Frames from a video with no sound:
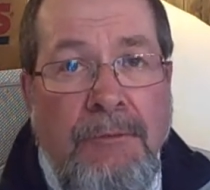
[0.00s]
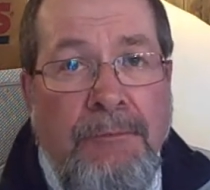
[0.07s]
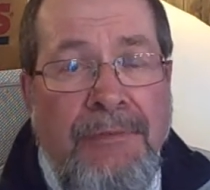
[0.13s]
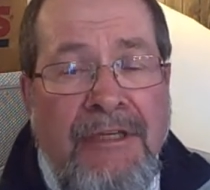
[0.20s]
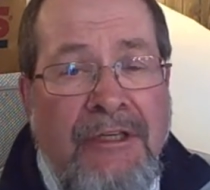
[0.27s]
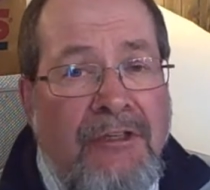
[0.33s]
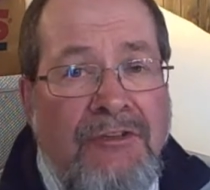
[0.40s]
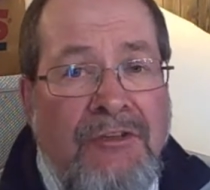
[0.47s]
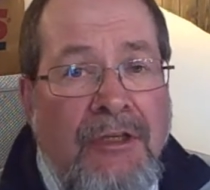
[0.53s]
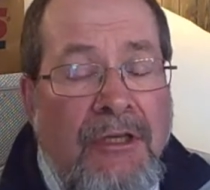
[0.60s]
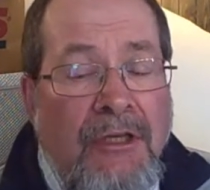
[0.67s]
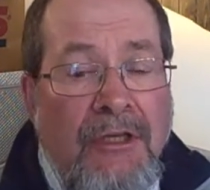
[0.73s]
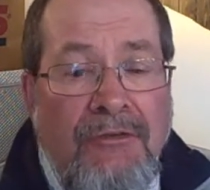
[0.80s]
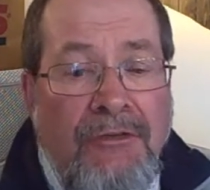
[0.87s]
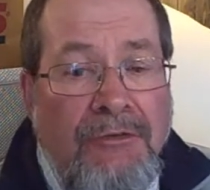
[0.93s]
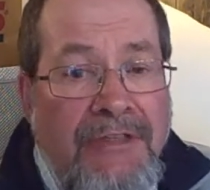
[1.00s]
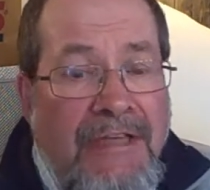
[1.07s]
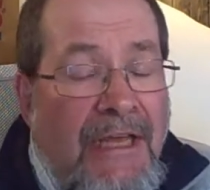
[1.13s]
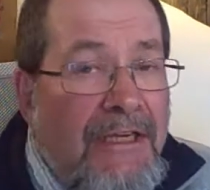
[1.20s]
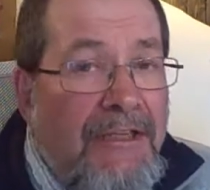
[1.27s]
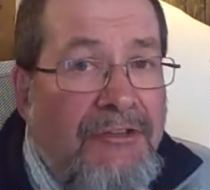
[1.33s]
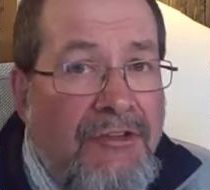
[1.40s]
Because the
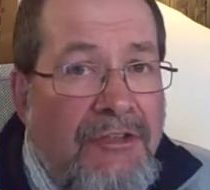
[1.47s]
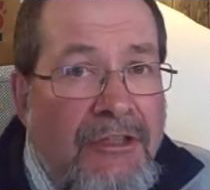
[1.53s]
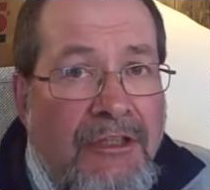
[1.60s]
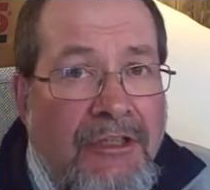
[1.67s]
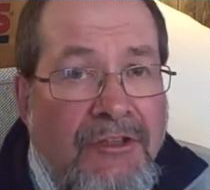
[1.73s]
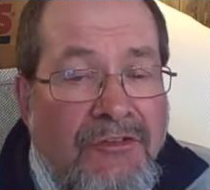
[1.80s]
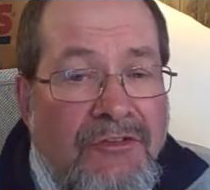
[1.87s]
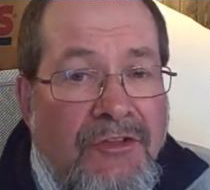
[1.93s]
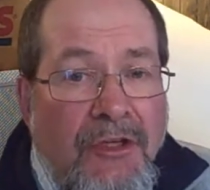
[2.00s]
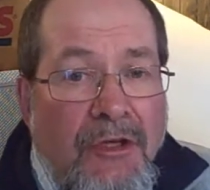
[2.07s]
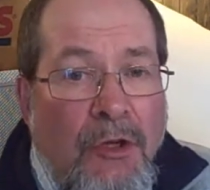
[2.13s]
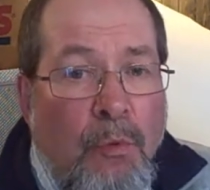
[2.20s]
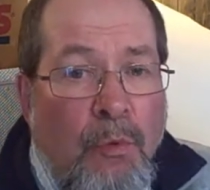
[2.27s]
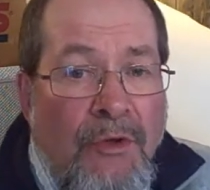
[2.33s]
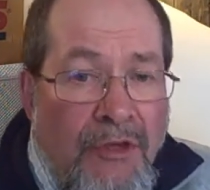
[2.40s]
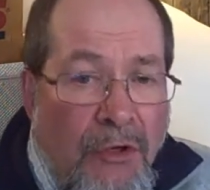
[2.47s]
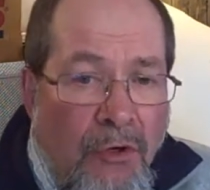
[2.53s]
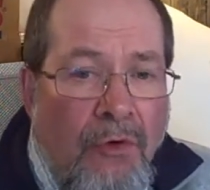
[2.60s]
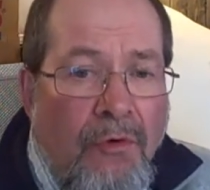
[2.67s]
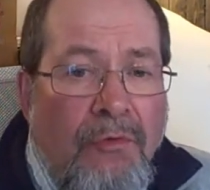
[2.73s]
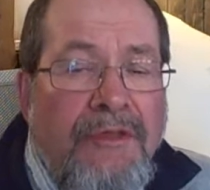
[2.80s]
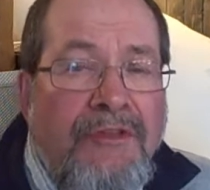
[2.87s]
reality is, we
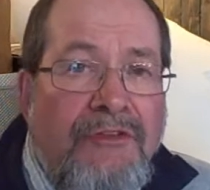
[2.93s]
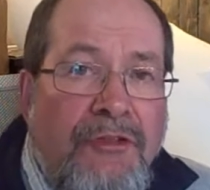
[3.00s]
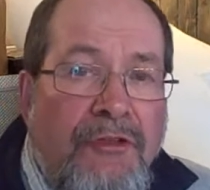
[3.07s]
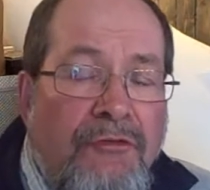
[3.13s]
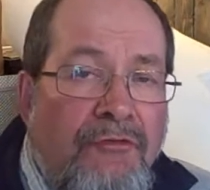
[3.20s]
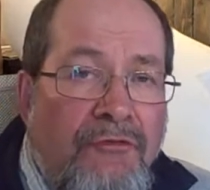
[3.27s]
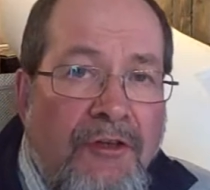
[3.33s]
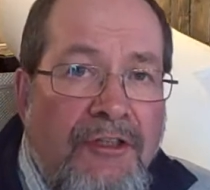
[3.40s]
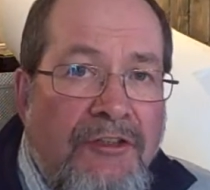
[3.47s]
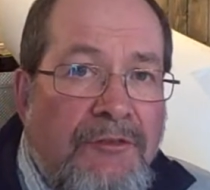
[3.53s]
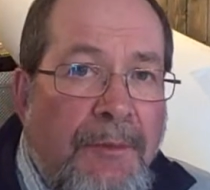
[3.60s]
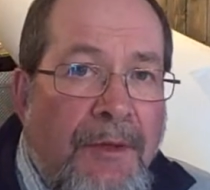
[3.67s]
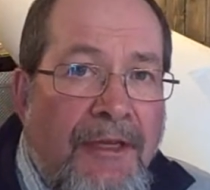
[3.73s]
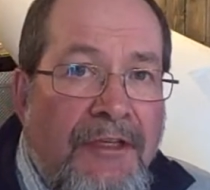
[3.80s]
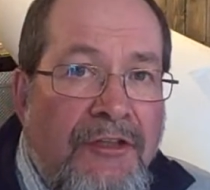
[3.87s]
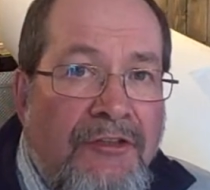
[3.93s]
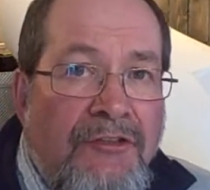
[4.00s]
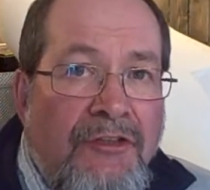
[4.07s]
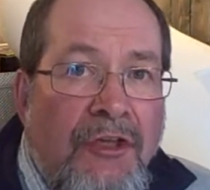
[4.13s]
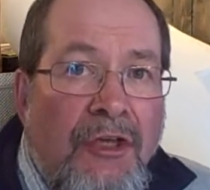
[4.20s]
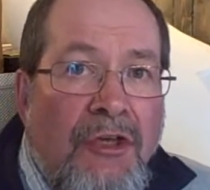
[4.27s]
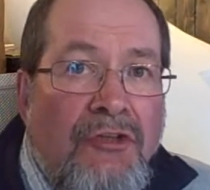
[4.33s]
always give first
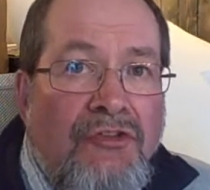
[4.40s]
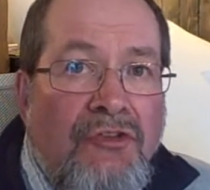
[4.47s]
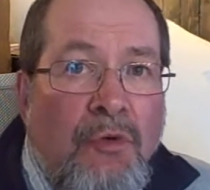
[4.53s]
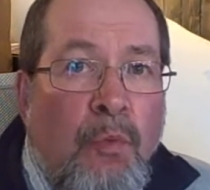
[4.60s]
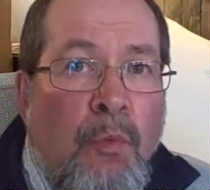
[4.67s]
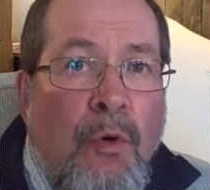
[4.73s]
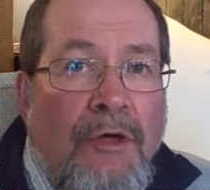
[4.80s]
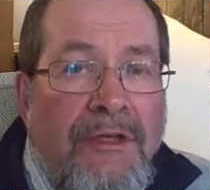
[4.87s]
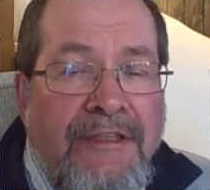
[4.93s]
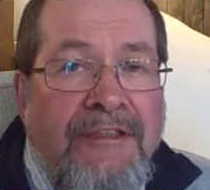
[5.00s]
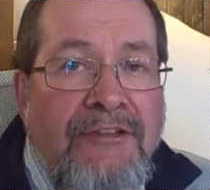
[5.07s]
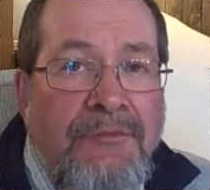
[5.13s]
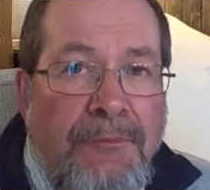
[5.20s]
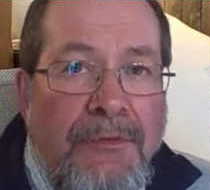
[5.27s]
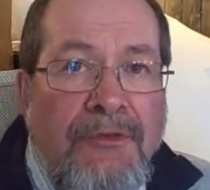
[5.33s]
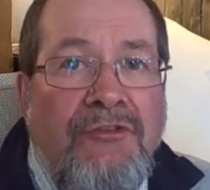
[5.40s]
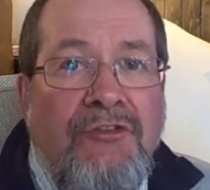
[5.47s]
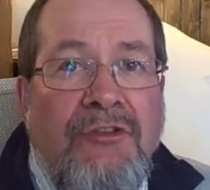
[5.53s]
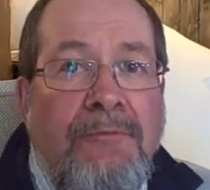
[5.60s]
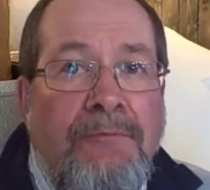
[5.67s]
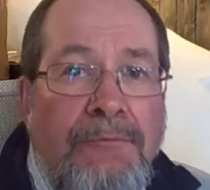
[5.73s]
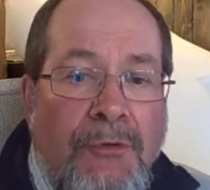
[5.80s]
place to what is
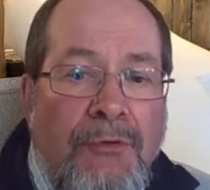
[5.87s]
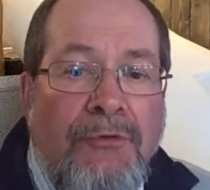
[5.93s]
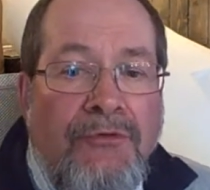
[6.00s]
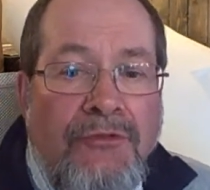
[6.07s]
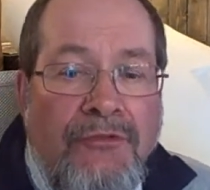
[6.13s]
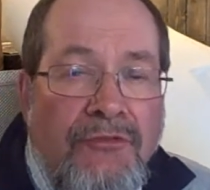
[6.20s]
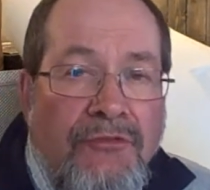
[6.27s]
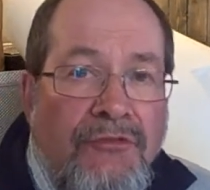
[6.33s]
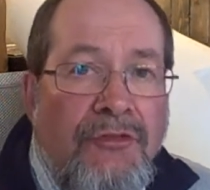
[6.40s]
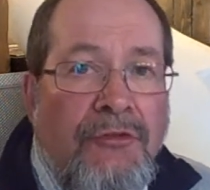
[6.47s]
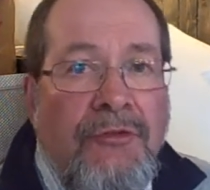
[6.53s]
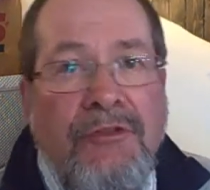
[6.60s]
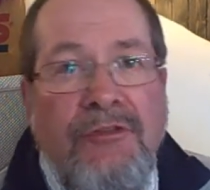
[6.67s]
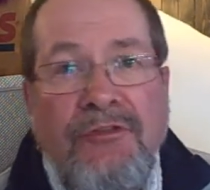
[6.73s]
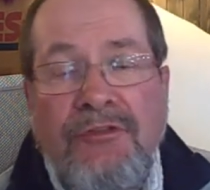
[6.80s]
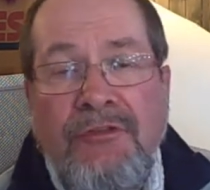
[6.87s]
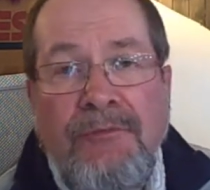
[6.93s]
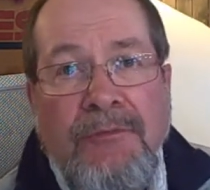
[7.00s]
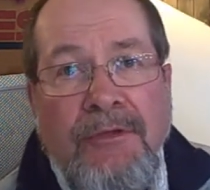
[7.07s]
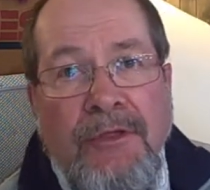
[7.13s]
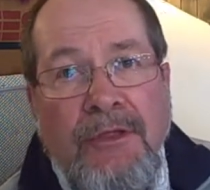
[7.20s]
most important to us.